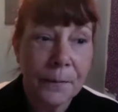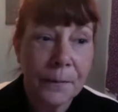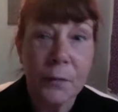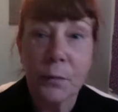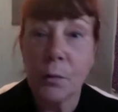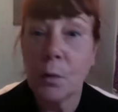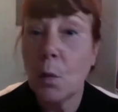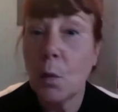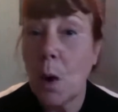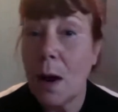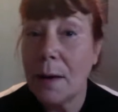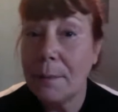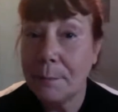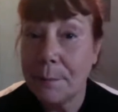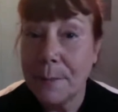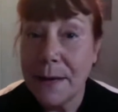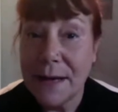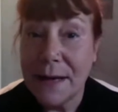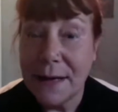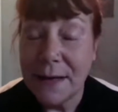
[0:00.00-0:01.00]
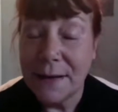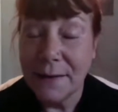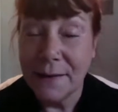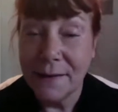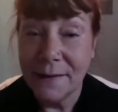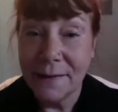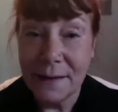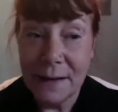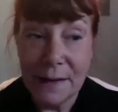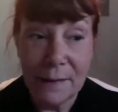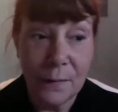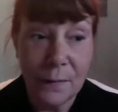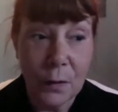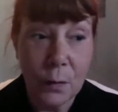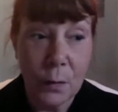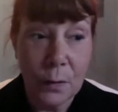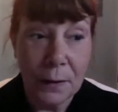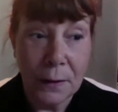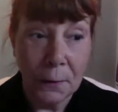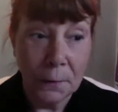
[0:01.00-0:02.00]
through what means, if you
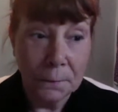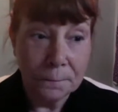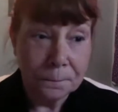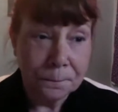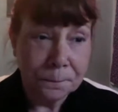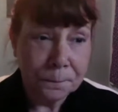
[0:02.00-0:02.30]
will.